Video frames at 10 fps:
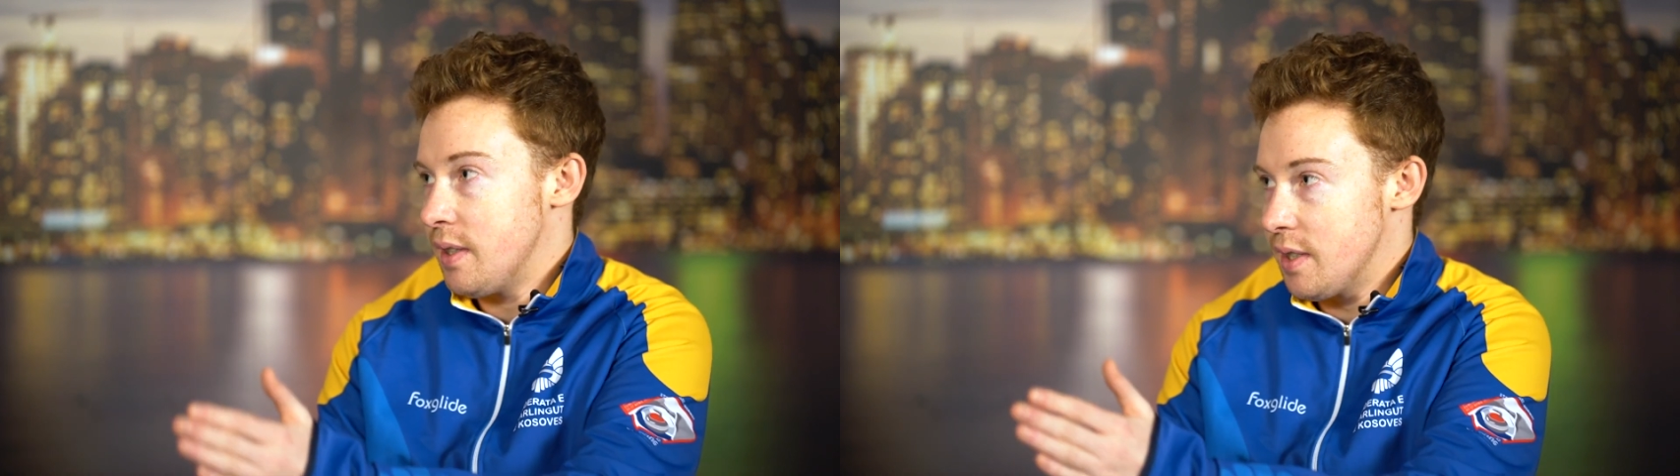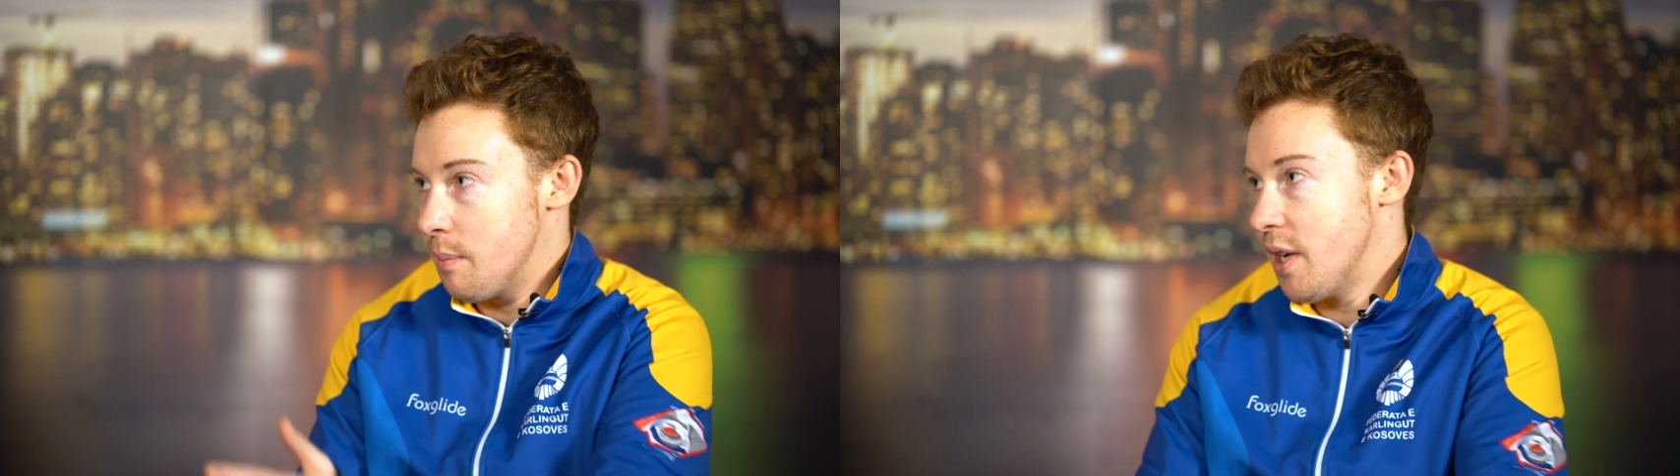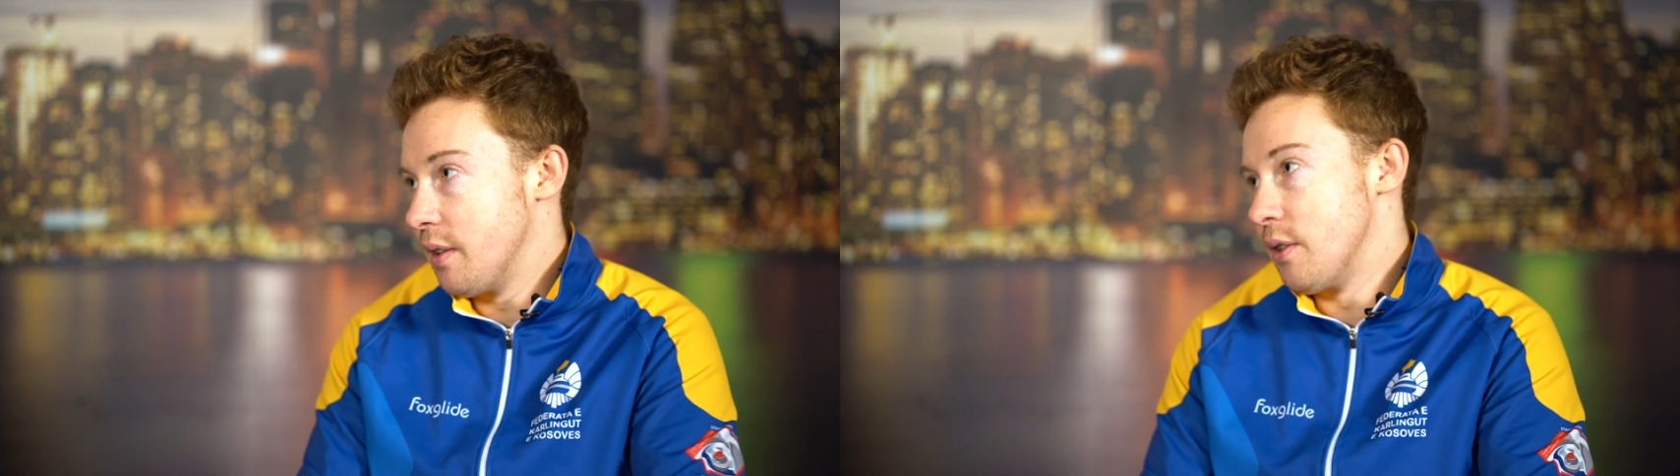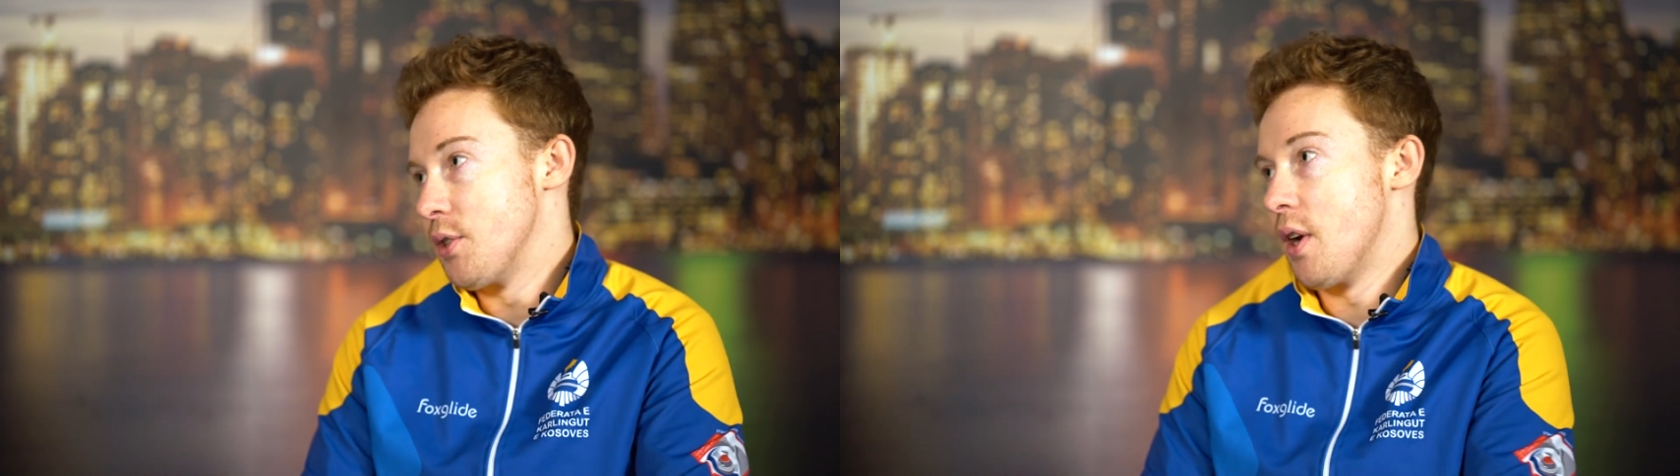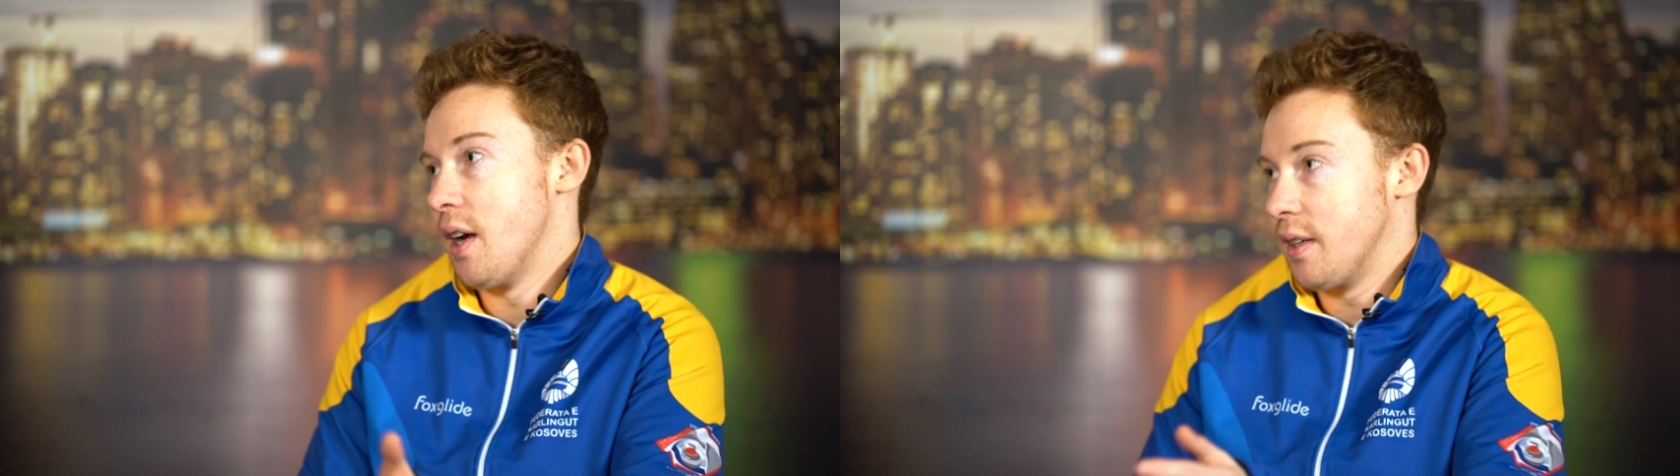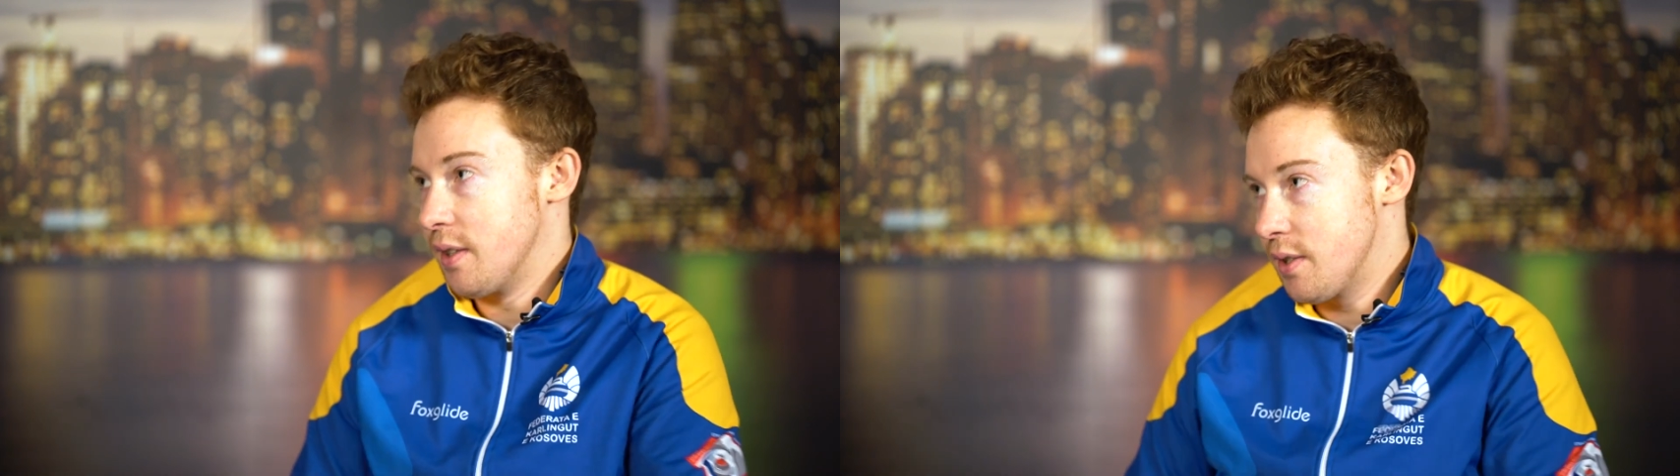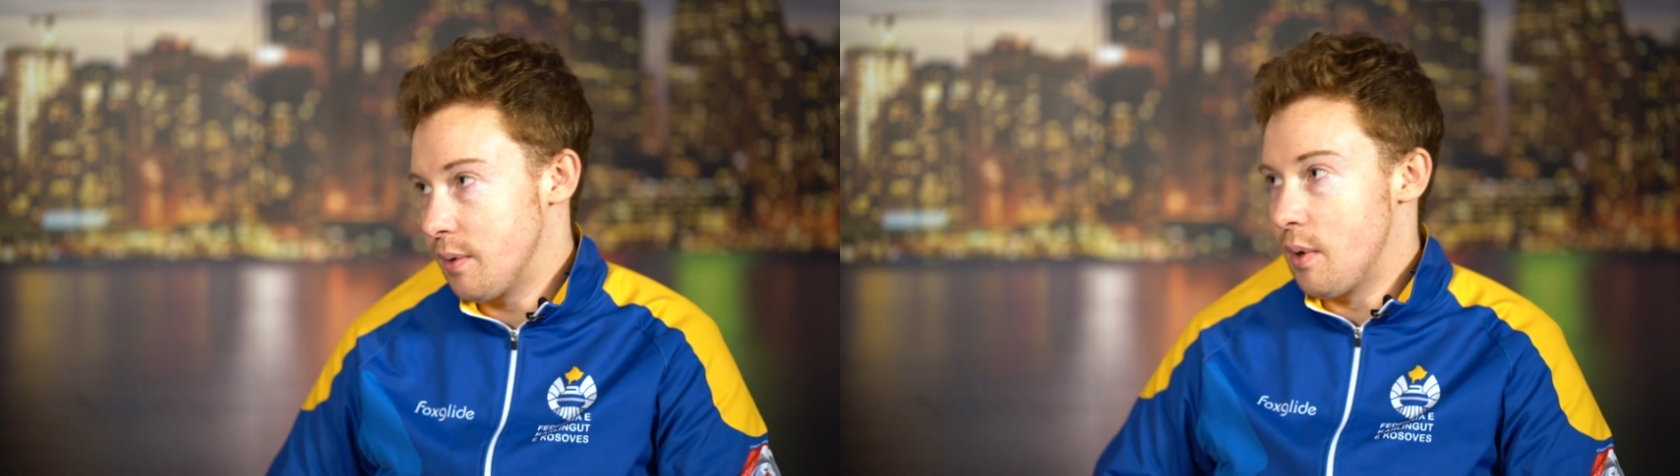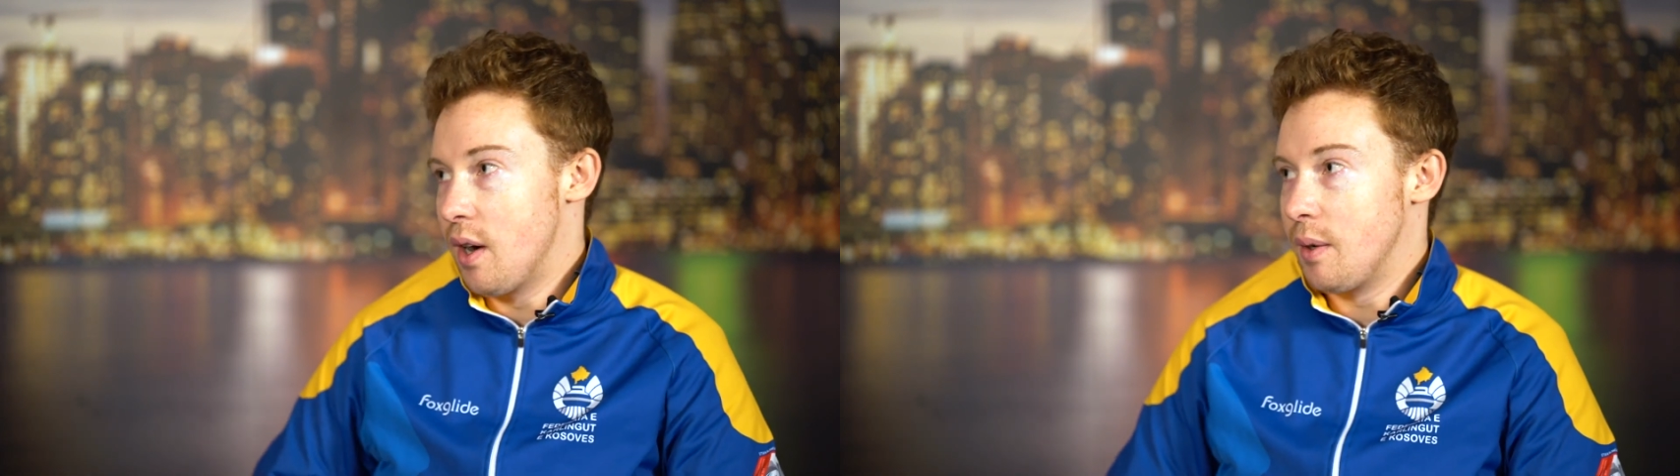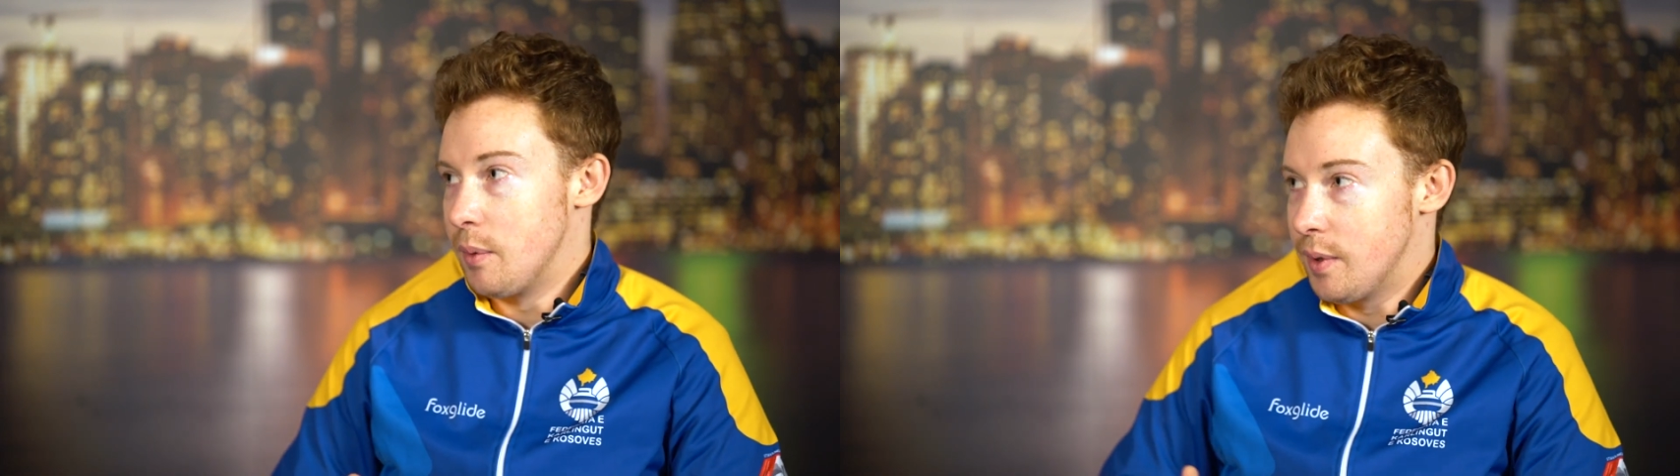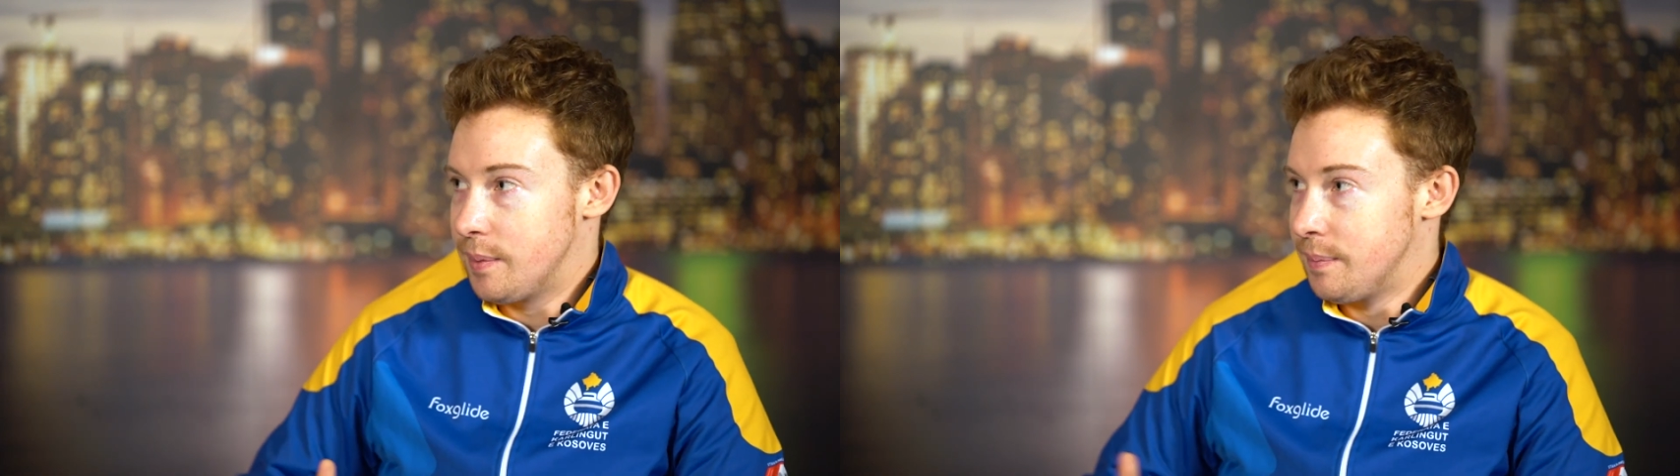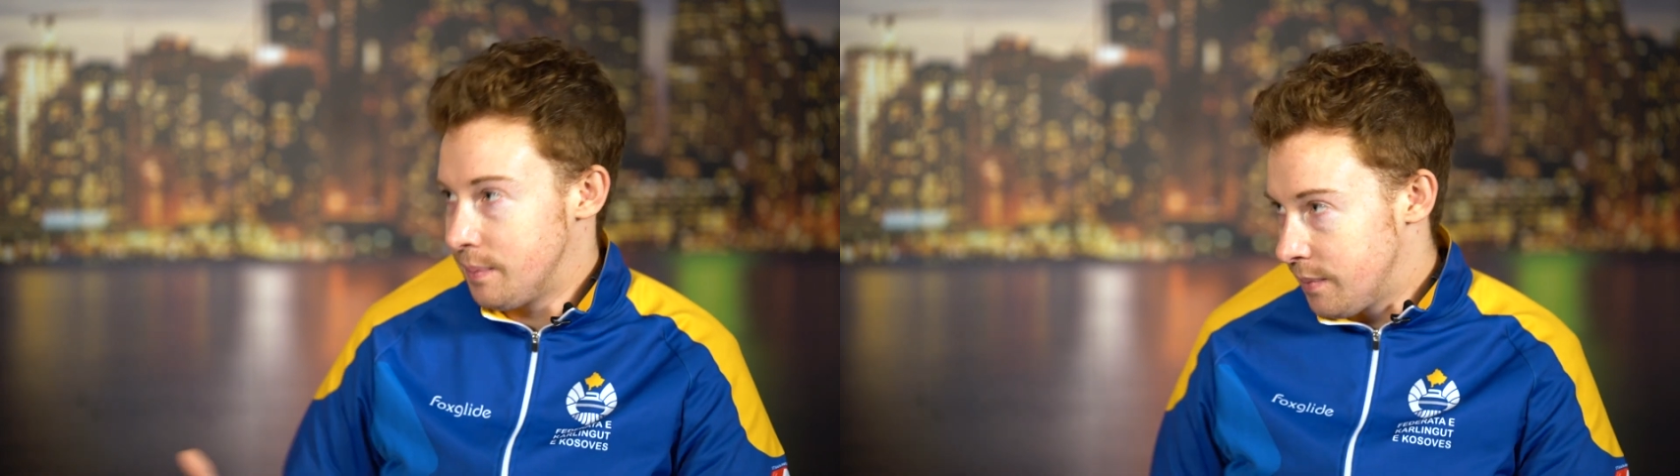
to make the shot, because the rock will,